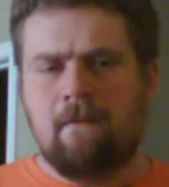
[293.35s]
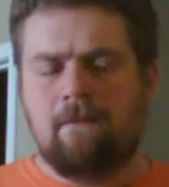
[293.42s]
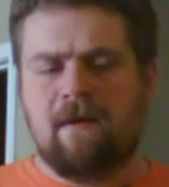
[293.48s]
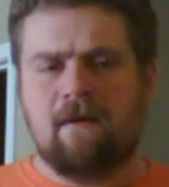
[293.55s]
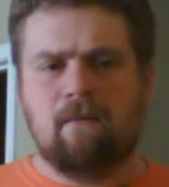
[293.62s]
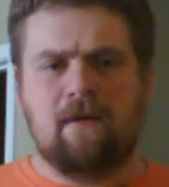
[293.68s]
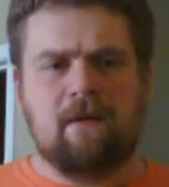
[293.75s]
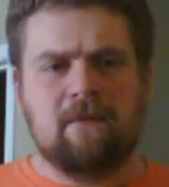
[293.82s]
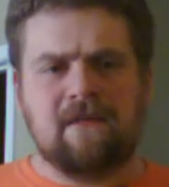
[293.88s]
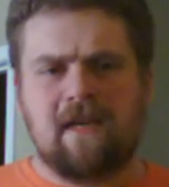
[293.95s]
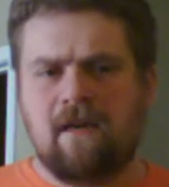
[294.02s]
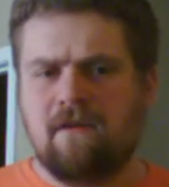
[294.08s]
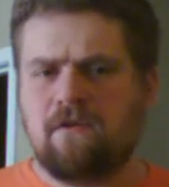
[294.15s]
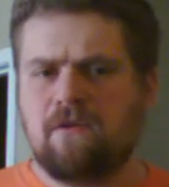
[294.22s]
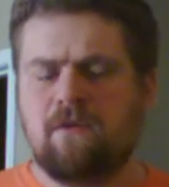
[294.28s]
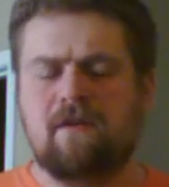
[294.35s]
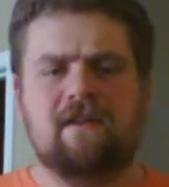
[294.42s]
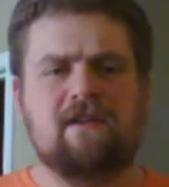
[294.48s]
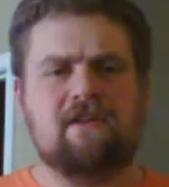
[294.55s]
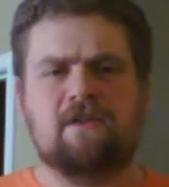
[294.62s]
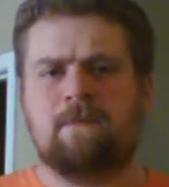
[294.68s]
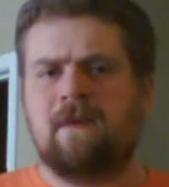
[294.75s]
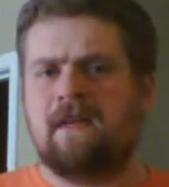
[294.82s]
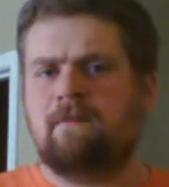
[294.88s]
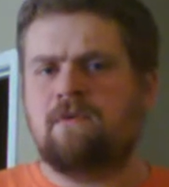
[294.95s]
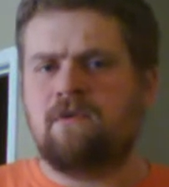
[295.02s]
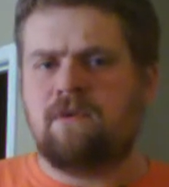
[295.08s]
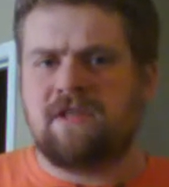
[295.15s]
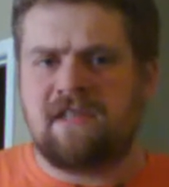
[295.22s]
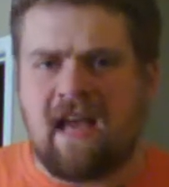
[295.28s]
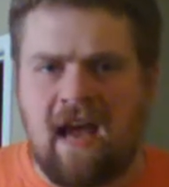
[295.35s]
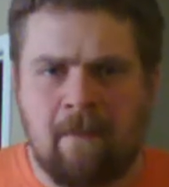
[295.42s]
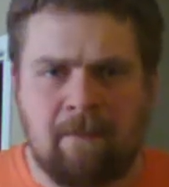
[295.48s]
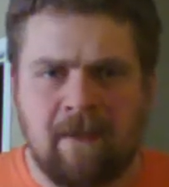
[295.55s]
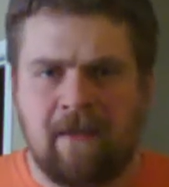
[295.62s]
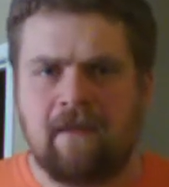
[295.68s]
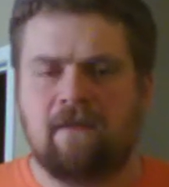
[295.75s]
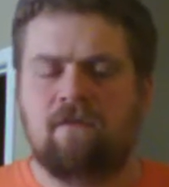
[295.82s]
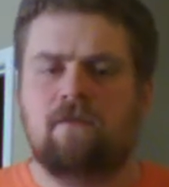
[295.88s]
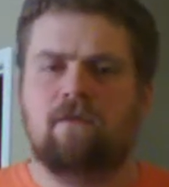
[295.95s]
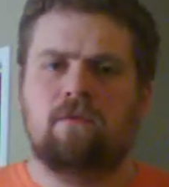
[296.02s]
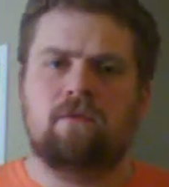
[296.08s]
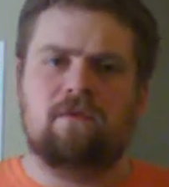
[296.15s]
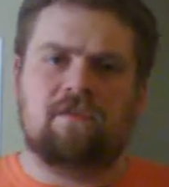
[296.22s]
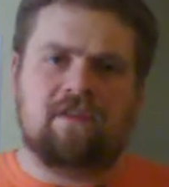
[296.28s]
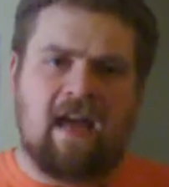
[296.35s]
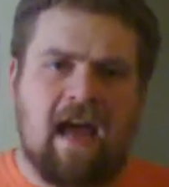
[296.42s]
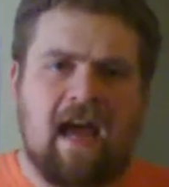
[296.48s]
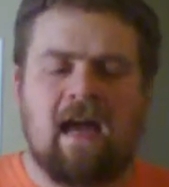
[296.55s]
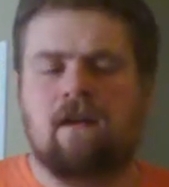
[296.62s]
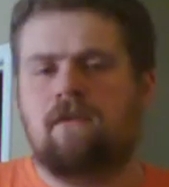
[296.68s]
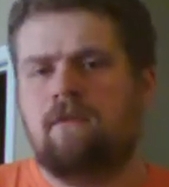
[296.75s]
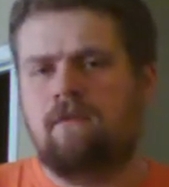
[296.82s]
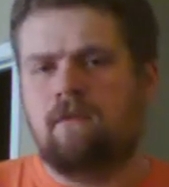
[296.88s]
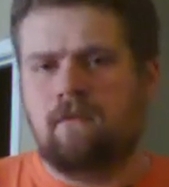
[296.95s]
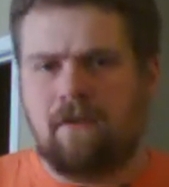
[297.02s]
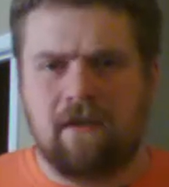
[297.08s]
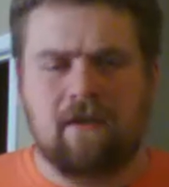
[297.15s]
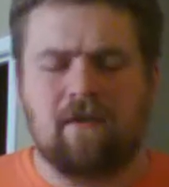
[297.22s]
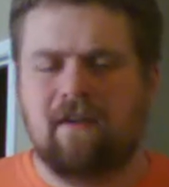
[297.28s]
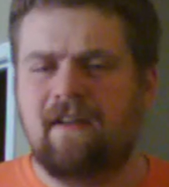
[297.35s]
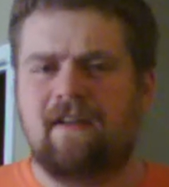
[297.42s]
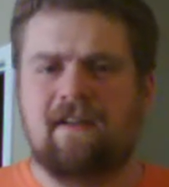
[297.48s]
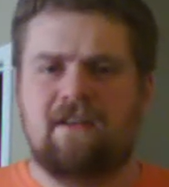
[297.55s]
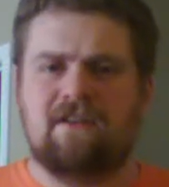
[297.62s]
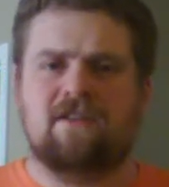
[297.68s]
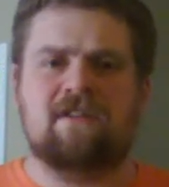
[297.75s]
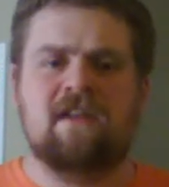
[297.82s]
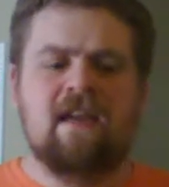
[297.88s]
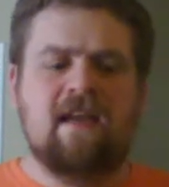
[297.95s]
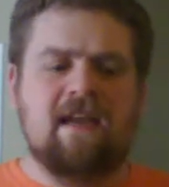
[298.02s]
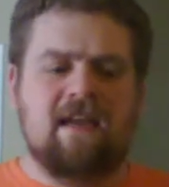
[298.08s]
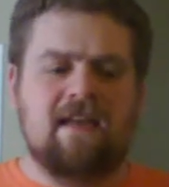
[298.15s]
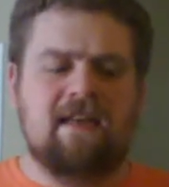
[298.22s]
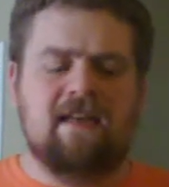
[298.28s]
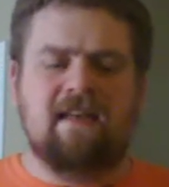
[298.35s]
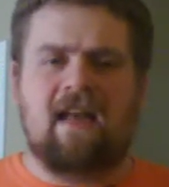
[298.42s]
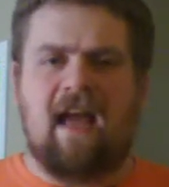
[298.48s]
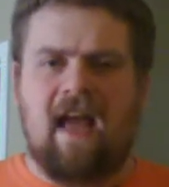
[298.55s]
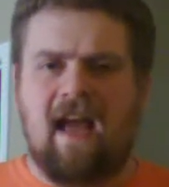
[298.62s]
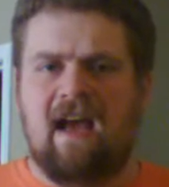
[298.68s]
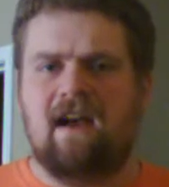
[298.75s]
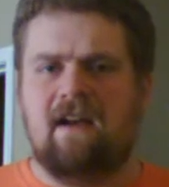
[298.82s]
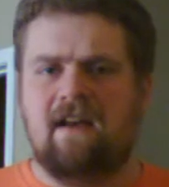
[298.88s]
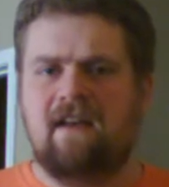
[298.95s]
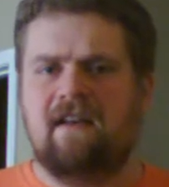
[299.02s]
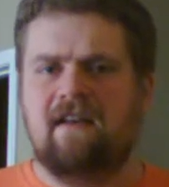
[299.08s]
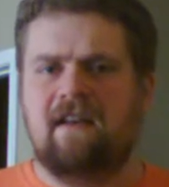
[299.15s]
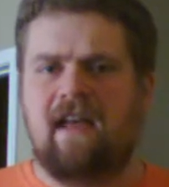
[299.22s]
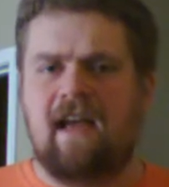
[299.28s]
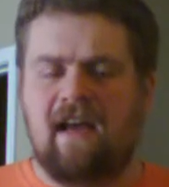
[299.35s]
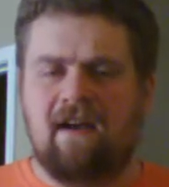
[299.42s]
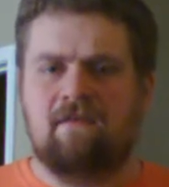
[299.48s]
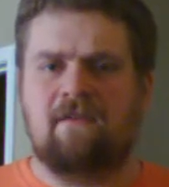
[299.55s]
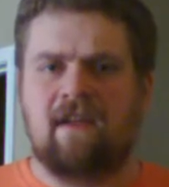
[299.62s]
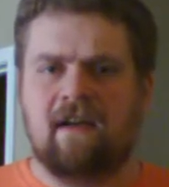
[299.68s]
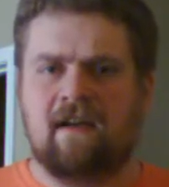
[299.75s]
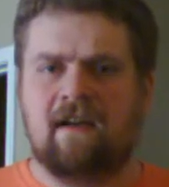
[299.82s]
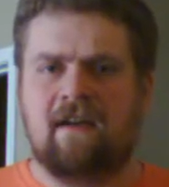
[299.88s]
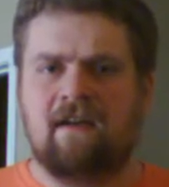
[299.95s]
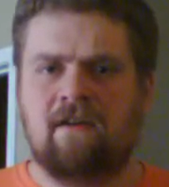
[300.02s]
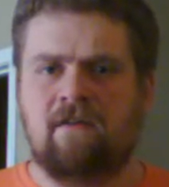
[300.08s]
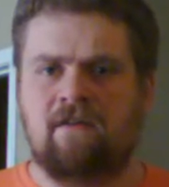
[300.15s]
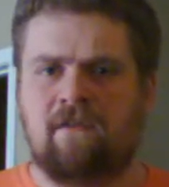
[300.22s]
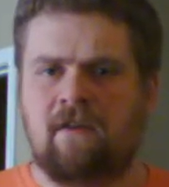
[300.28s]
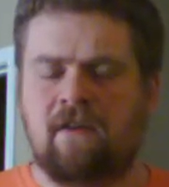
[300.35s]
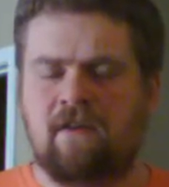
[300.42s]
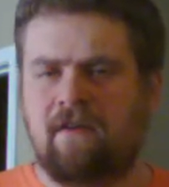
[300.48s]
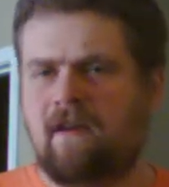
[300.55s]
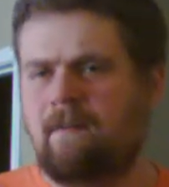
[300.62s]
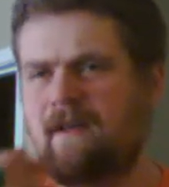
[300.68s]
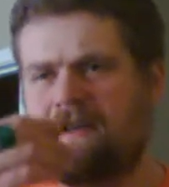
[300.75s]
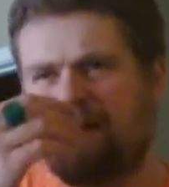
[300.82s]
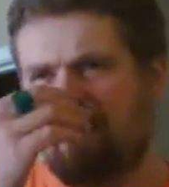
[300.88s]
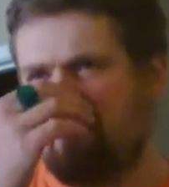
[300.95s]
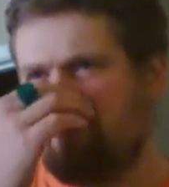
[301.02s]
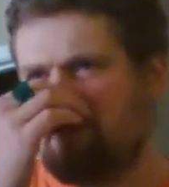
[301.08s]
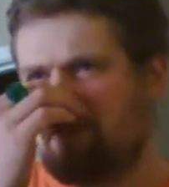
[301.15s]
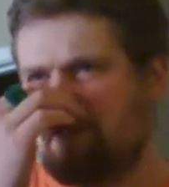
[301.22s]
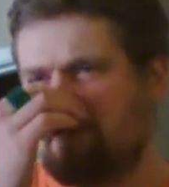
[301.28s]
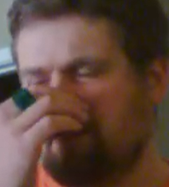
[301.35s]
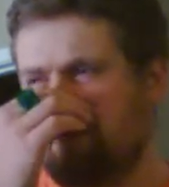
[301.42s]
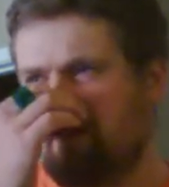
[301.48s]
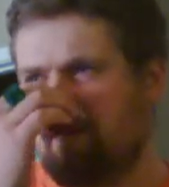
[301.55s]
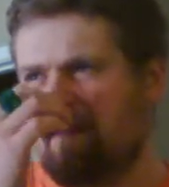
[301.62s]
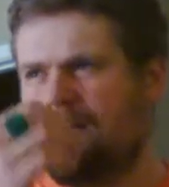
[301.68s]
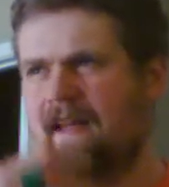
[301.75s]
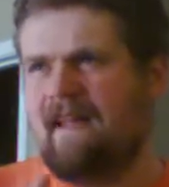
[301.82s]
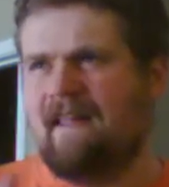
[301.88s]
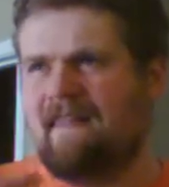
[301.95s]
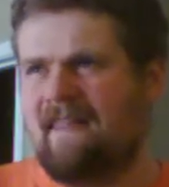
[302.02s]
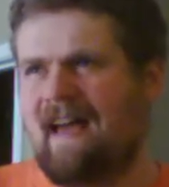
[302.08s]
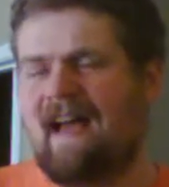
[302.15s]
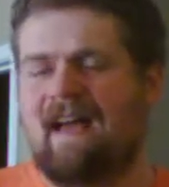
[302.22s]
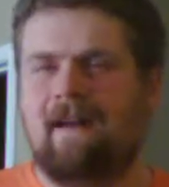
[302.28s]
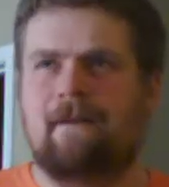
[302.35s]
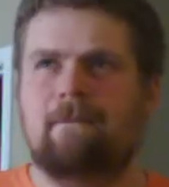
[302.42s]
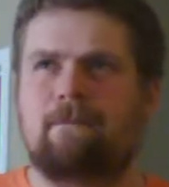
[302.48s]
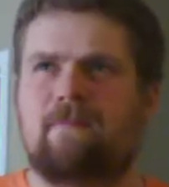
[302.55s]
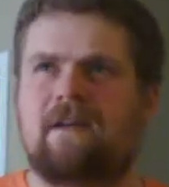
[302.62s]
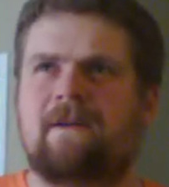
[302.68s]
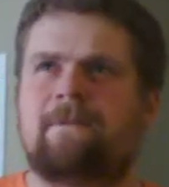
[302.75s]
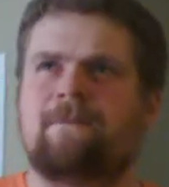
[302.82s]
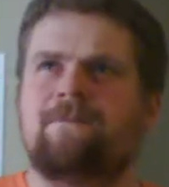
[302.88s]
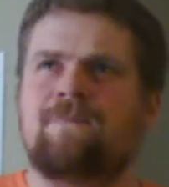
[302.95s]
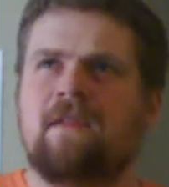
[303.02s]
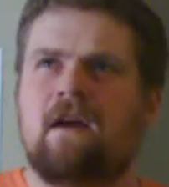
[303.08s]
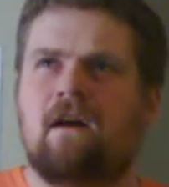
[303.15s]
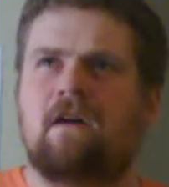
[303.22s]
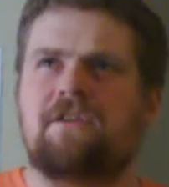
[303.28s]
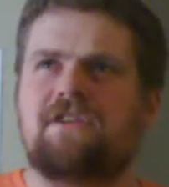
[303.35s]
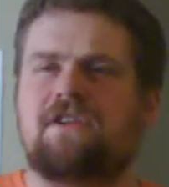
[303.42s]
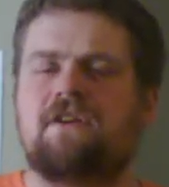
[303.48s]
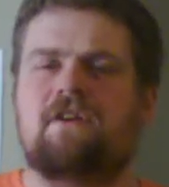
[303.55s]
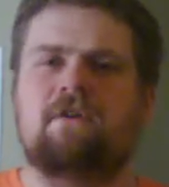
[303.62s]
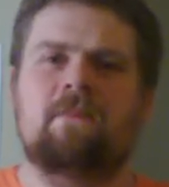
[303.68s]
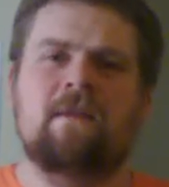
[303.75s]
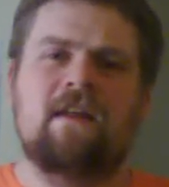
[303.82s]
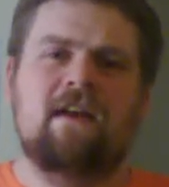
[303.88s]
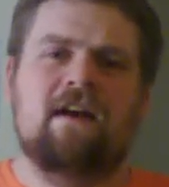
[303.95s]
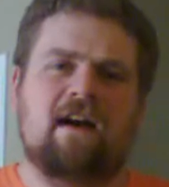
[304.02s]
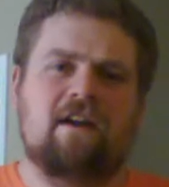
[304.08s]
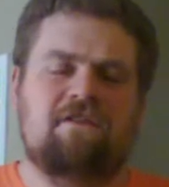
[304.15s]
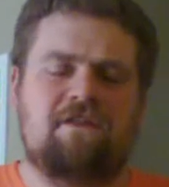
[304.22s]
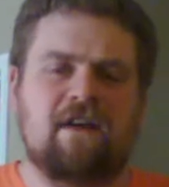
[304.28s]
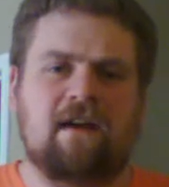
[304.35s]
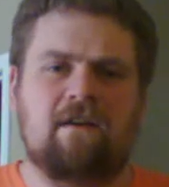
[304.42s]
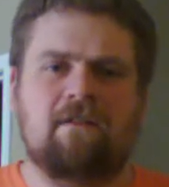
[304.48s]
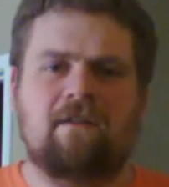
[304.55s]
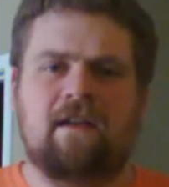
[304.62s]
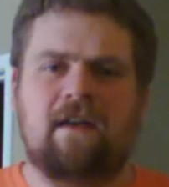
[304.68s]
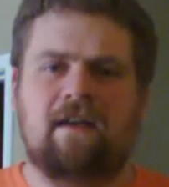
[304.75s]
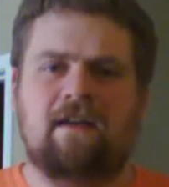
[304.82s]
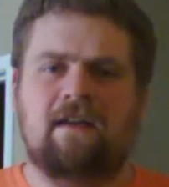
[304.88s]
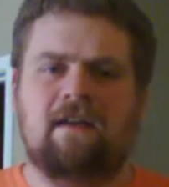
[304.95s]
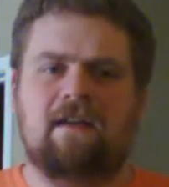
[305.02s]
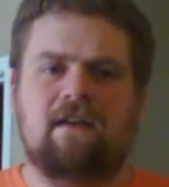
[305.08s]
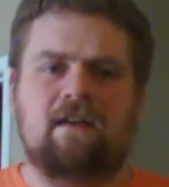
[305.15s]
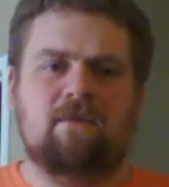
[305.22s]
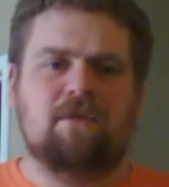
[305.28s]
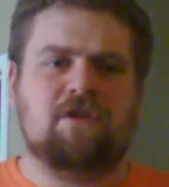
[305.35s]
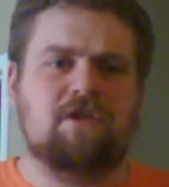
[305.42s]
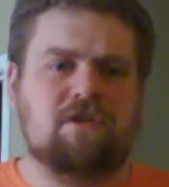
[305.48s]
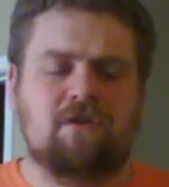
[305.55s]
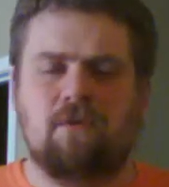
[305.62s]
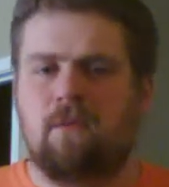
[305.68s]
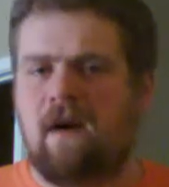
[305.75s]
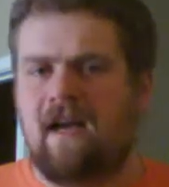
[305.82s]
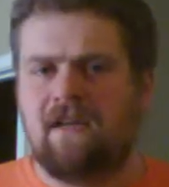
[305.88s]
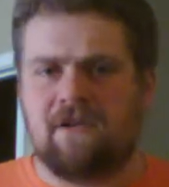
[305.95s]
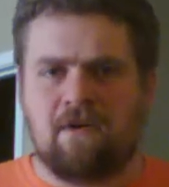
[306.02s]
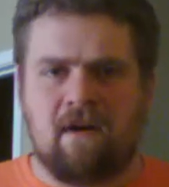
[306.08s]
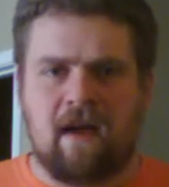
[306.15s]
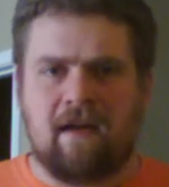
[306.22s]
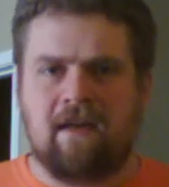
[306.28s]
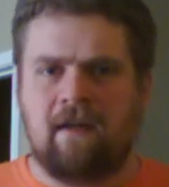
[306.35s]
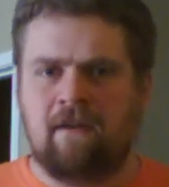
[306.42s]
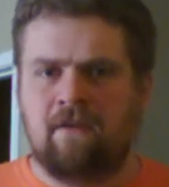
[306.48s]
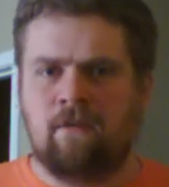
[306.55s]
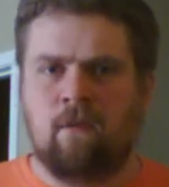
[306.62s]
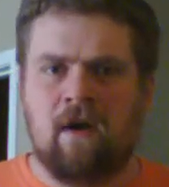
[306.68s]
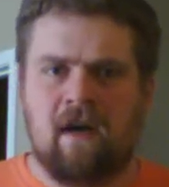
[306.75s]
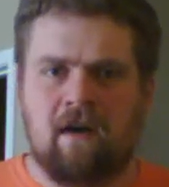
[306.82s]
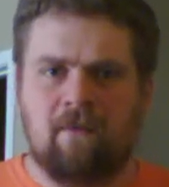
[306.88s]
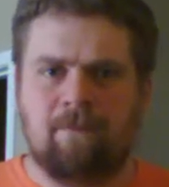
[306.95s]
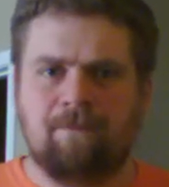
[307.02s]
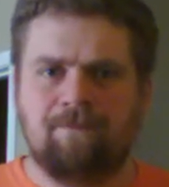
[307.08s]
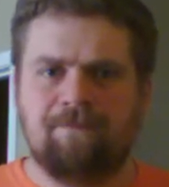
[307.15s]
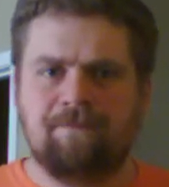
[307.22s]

But when he was Hal Jordan, it just became too sappy, too sad, too you know. It just he didn't have he didn't have that kind of you know. I mean, it was just that. But also, I found that it, it was just too wisecracking as well.